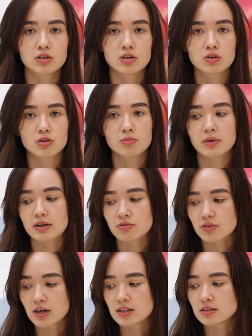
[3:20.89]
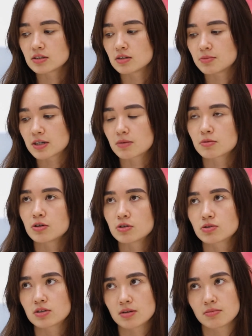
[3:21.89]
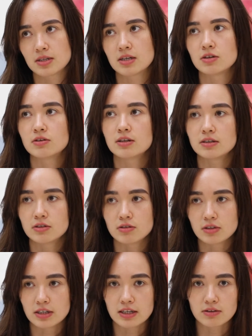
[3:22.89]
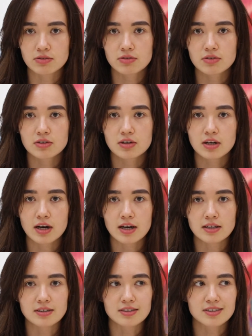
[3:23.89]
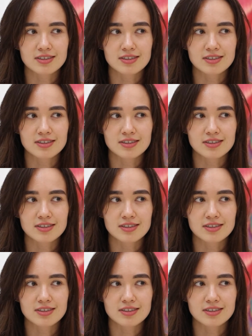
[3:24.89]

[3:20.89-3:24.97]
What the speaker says: You know, you make friends and you become close with them and then you leave and